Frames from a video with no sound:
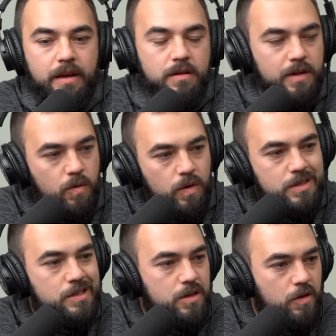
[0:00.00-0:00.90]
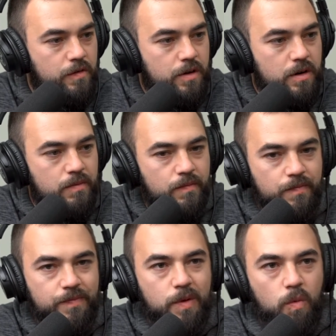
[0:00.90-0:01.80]
Like once it's over,
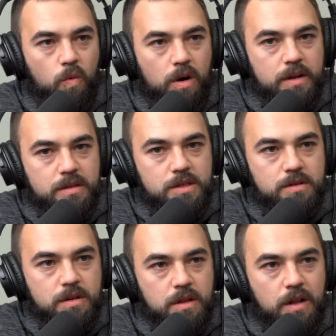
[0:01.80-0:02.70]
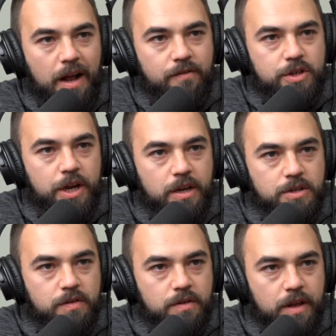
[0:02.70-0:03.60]
what life
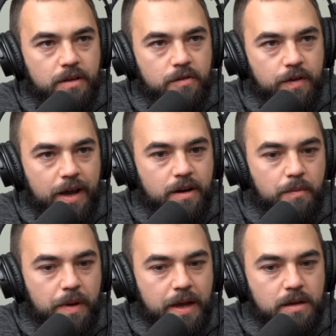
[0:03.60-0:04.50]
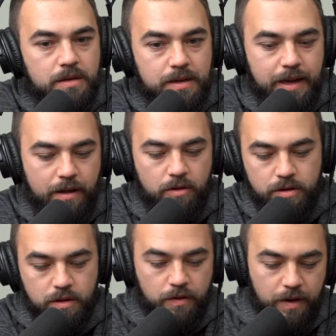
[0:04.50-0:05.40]
changes that you've had to make to tailor
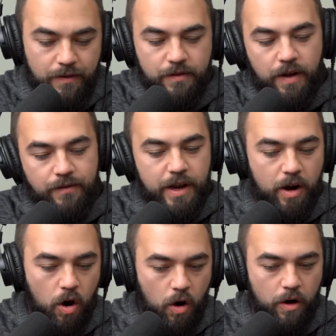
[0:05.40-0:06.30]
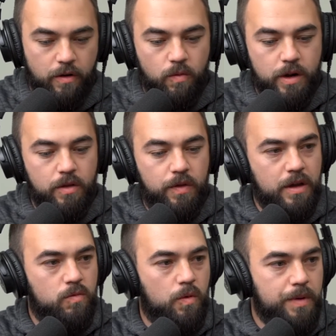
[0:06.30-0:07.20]
to the 75-day hard? What do you
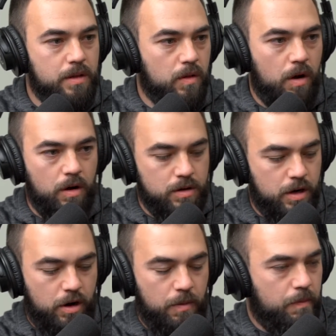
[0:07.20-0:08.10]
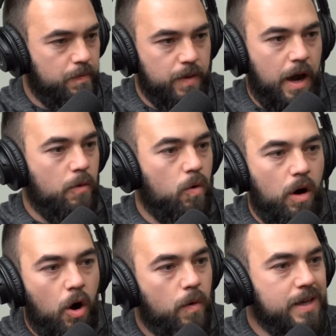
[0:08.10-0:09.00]
think will be long term? I will
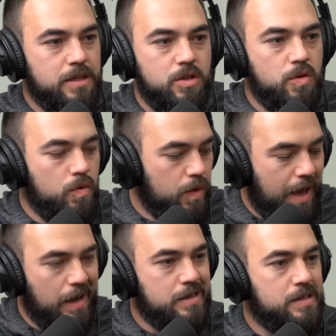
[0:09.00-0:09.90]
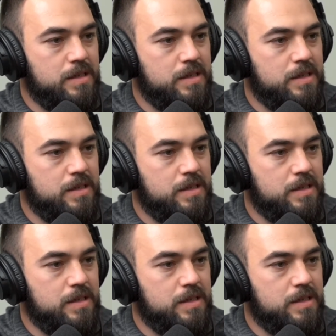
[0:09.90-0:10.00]
always do X.